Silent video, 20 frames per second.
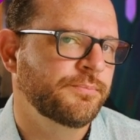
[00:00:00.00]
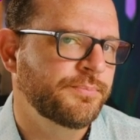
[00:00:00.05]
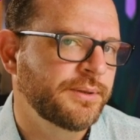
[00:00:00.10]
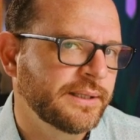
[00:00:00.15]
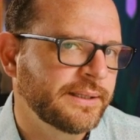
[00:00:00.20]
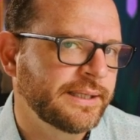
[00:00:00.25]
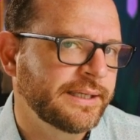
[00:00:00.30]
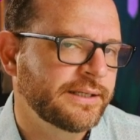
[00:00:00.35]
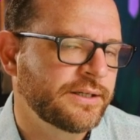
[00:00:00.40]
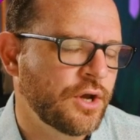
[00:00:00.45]

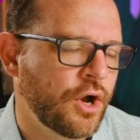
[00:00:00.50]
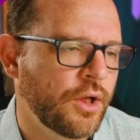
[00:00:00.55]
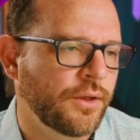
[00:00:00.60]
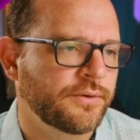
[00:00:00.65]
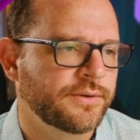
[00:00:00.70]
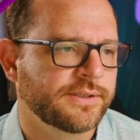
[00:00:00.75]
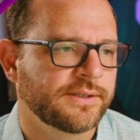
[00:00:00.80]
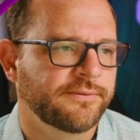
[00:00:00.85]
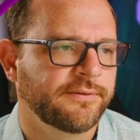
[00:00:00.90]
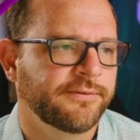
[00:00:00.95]
billion
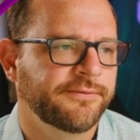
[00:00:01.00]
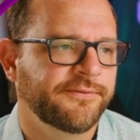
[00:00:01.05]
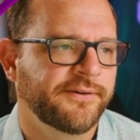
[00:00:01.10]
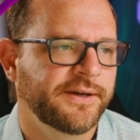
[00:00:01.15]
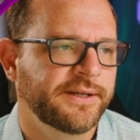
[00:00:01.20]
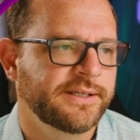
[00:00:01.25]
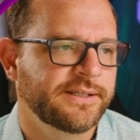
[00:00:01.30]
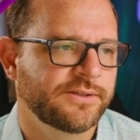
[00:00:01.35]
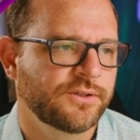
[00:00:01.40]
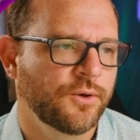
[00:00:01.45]
of a
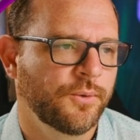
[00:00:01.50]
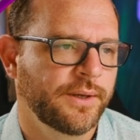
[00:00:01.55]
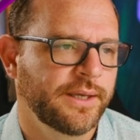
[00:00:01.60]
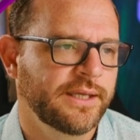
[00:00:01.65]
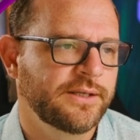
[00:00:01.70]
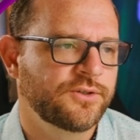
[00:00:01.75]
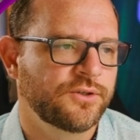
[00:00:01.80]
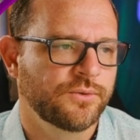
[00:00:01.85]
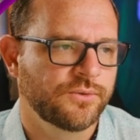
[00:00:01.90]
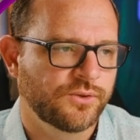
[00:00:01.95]
fund is going
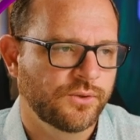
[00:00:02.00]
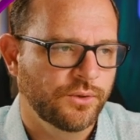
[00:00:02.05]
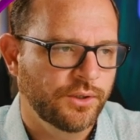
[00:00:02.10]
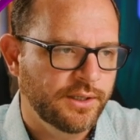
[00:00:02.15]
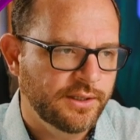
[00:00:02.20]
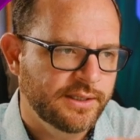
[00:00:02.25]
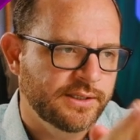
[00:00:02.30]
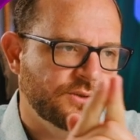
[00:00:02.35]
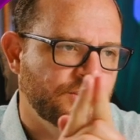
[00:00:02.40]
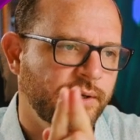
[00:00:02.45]
into. So look
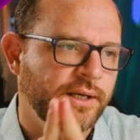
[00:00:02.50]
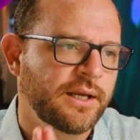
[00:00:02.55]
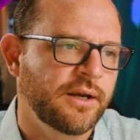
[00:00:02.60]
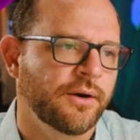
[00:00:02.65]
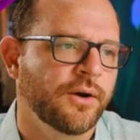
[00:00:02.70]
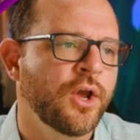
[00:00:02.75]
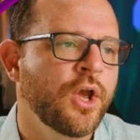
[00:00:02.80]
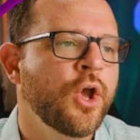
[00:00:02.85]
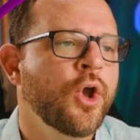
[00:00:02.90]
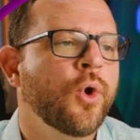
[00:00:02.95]
at this right here.